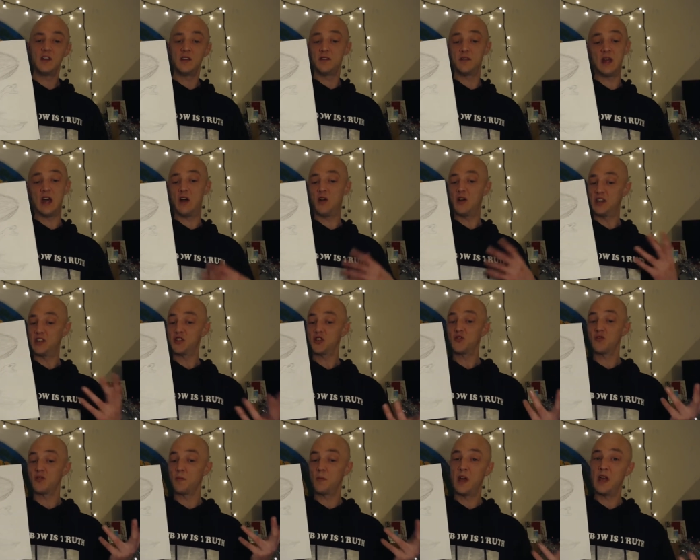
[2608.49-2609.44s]
now
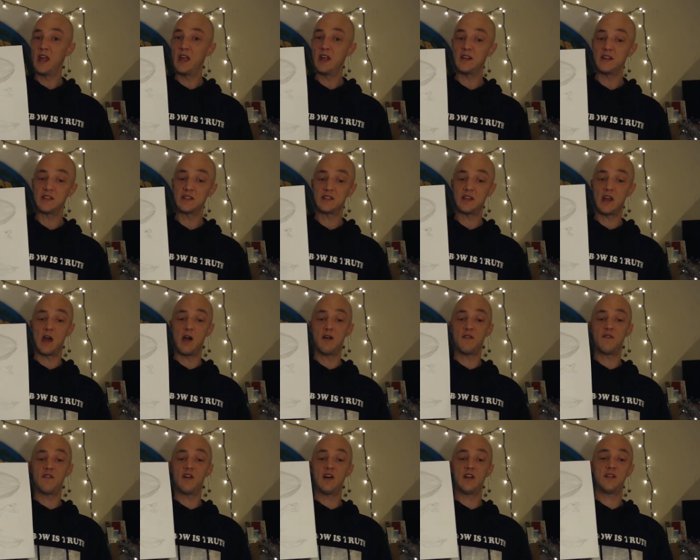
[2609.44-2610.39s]
history repeating
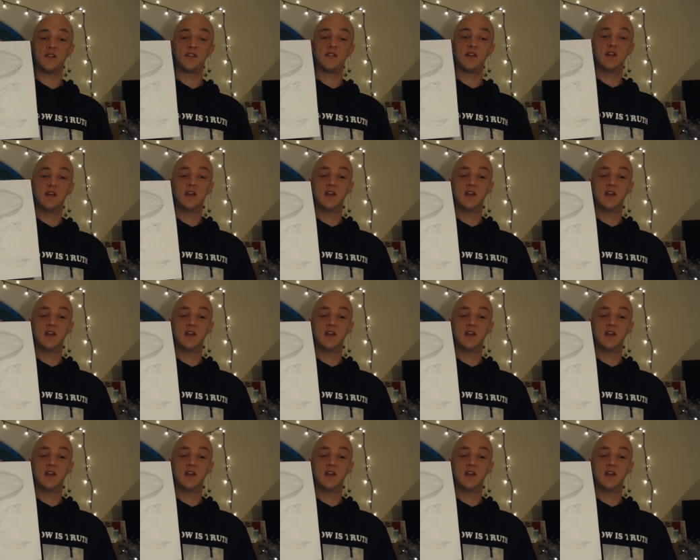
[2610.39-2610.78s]
itself, and